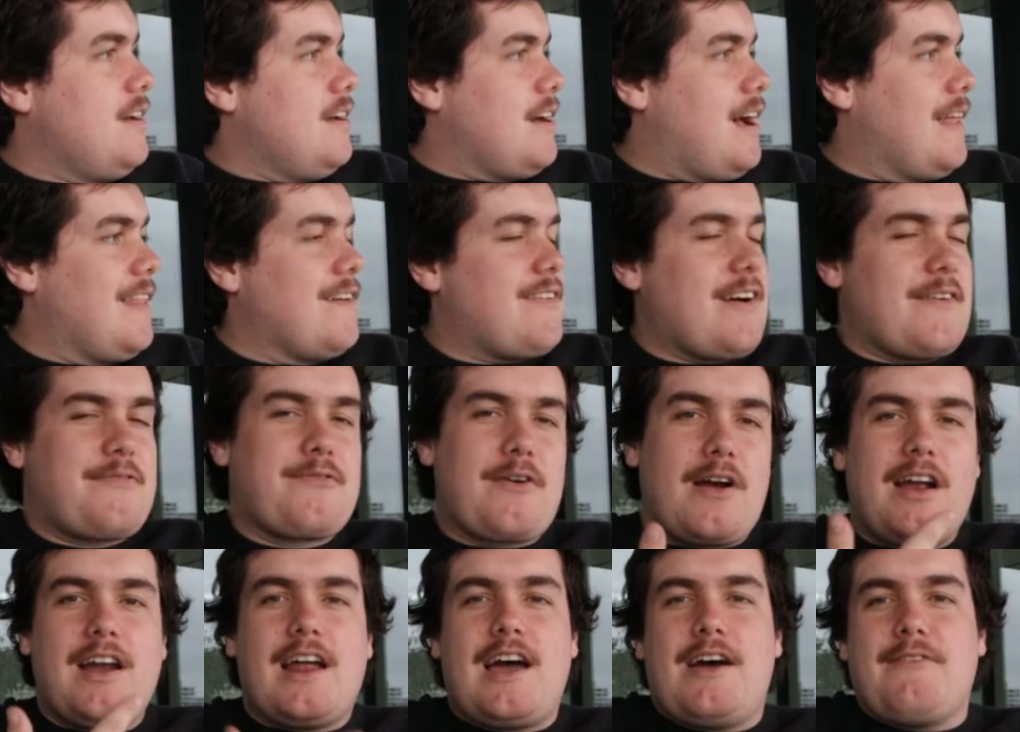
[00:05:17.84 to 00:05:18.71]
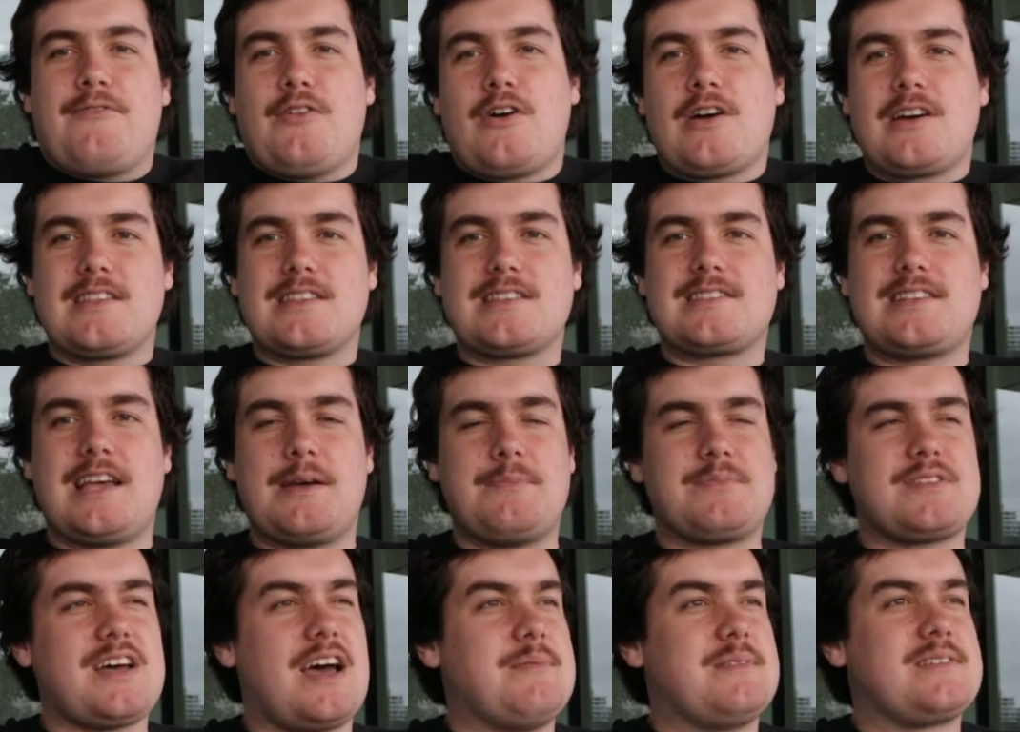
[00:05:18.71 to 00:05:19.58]
I love how Frank and I are vlogging at the
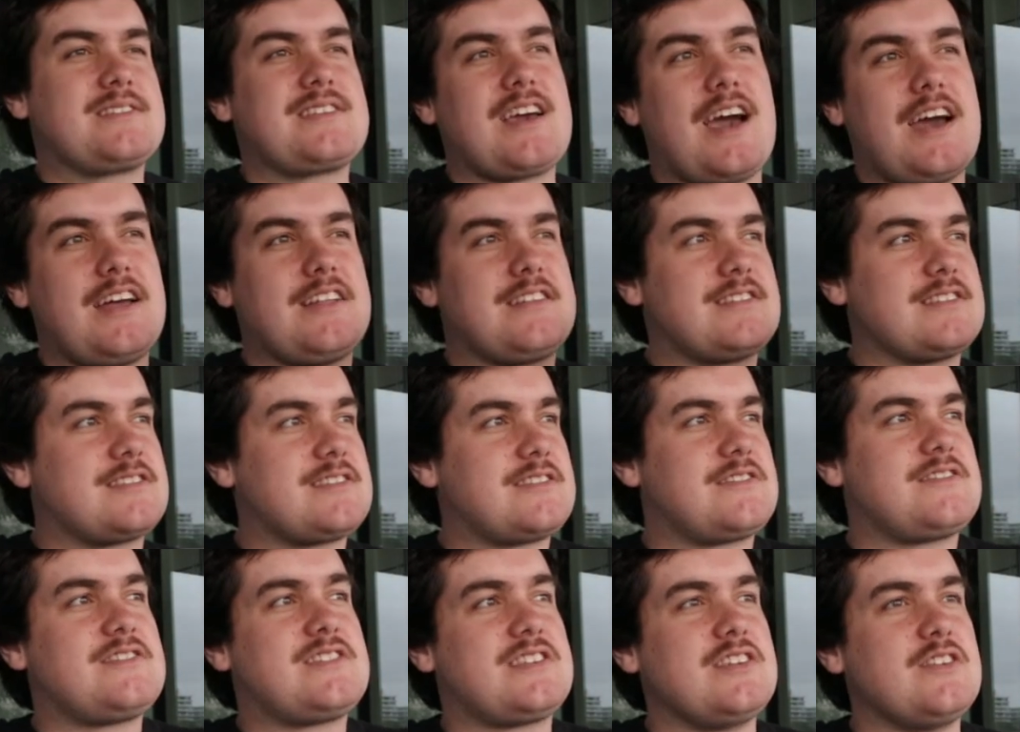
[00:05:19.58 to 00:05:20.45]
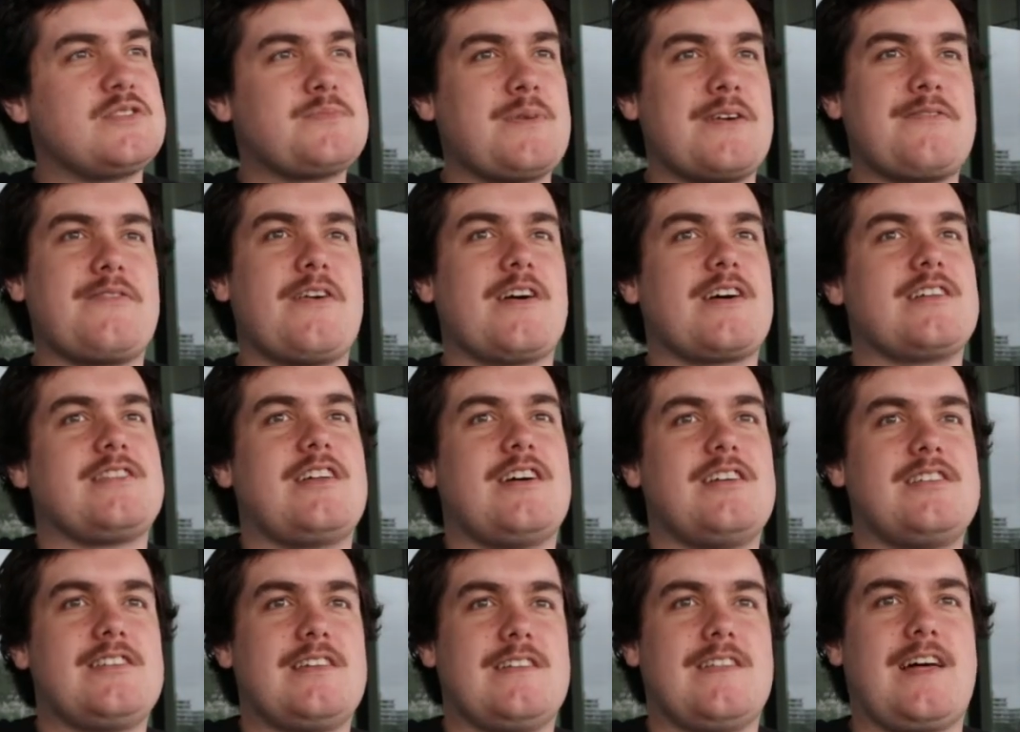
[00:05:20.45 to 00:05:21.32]
same time. This guy just steals my fucking
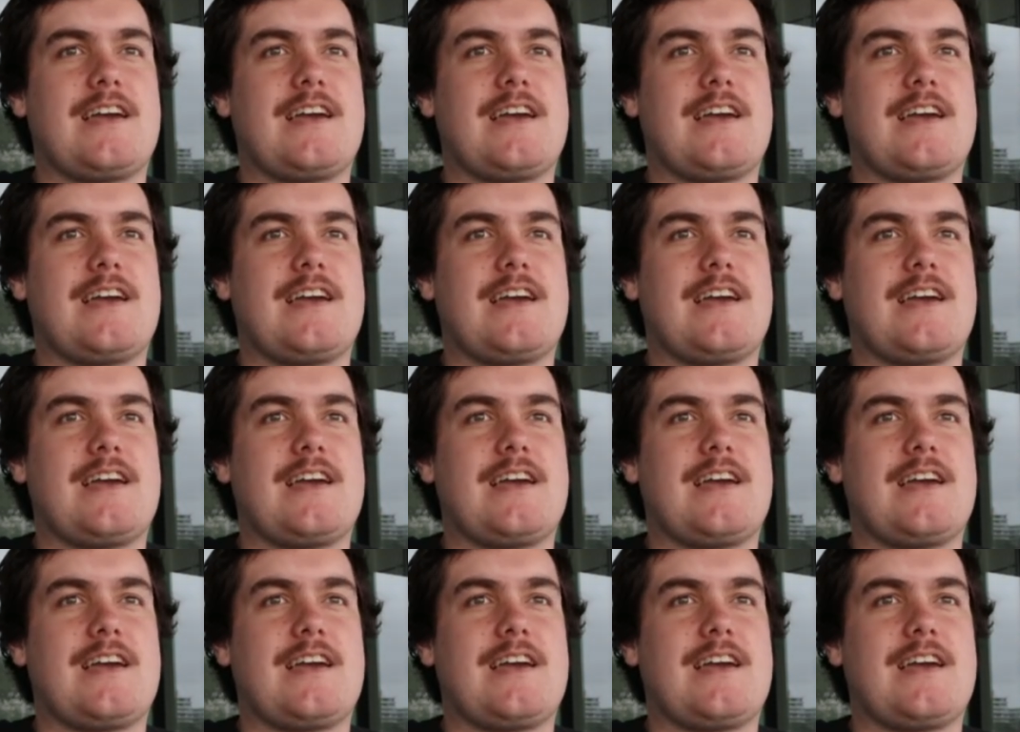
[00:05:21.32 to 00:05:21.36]
thunder.